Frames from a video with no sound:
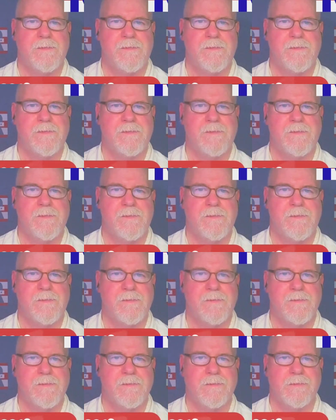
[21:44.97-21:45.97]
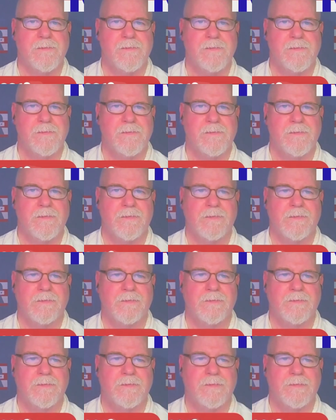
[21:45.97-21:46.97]

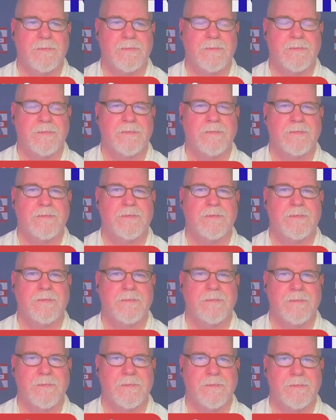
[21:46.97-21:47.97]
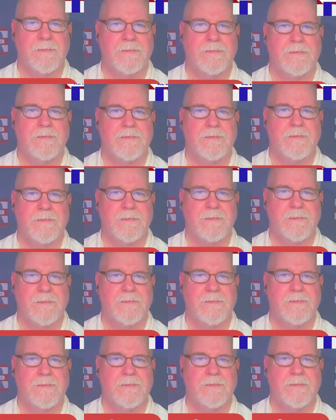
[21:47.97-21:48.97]

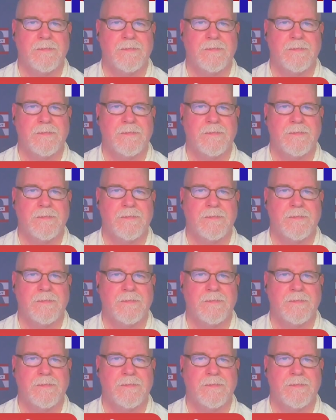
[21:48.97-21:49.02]
No words are spoken by the person on screen.